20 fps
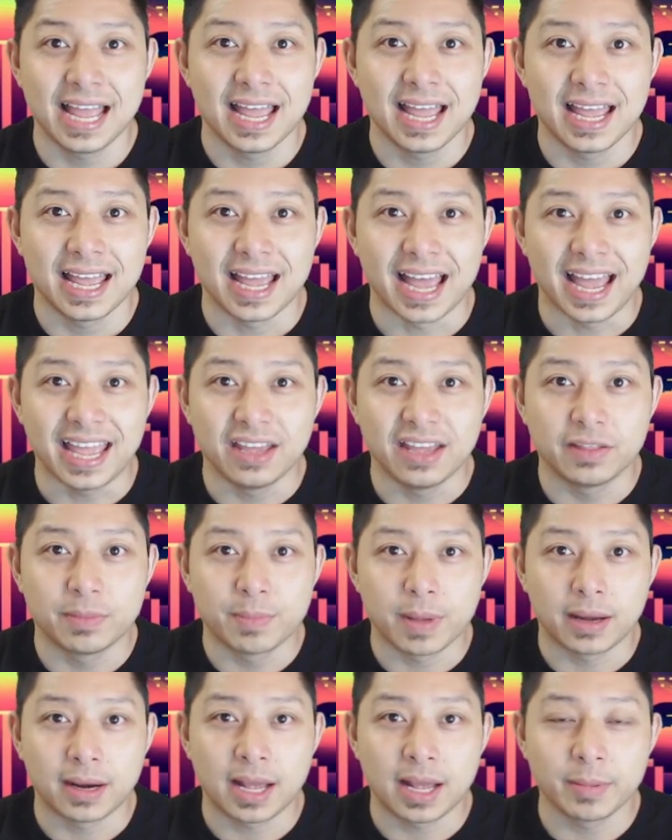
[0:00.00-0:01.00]
Hey
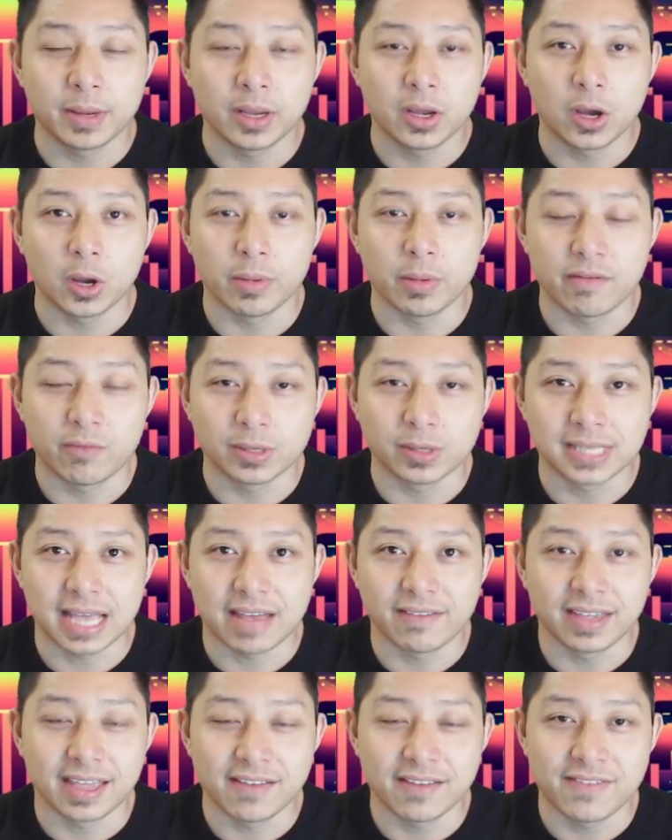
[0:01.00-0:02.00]
Earthbound Army, hope everyone's
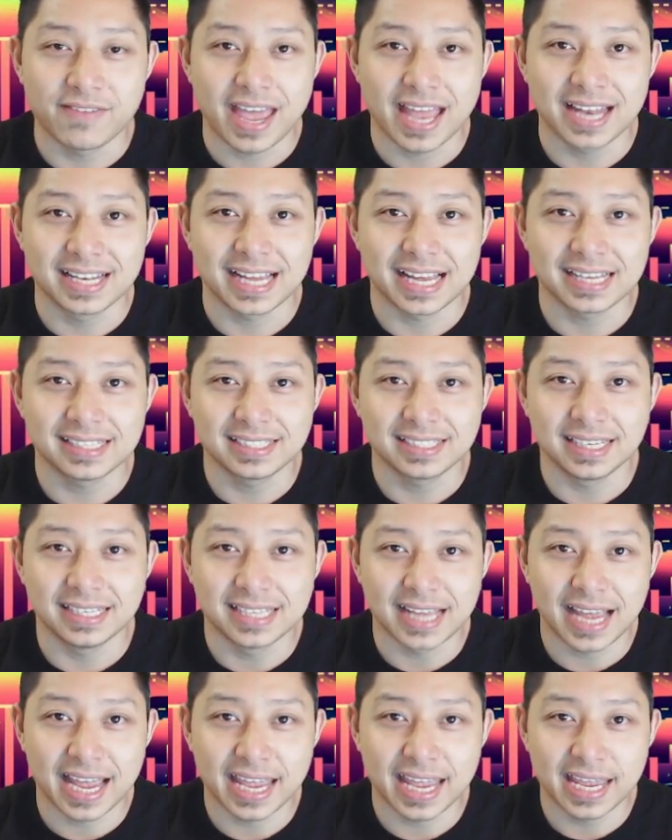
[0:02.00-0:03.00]
having a fantastic
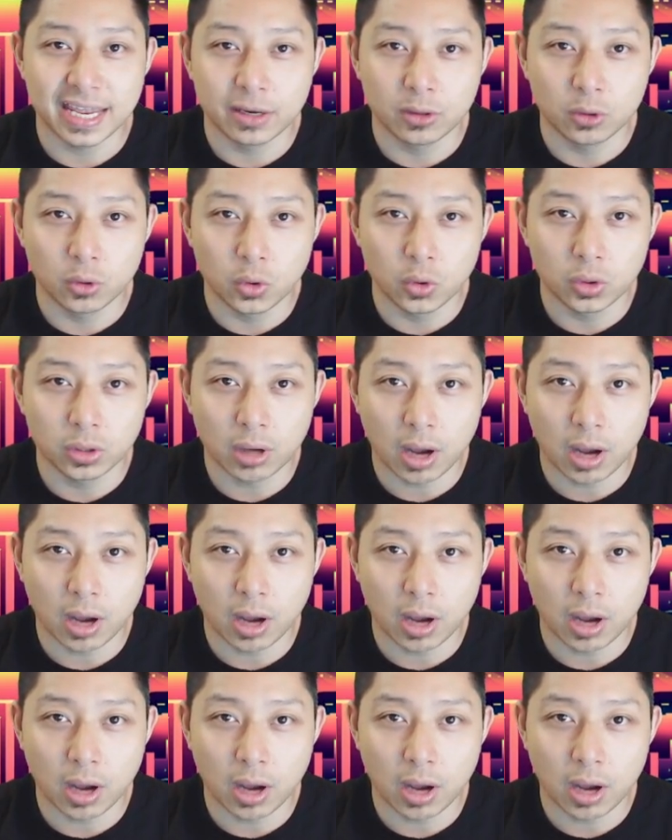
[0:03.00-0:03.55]
day, noon,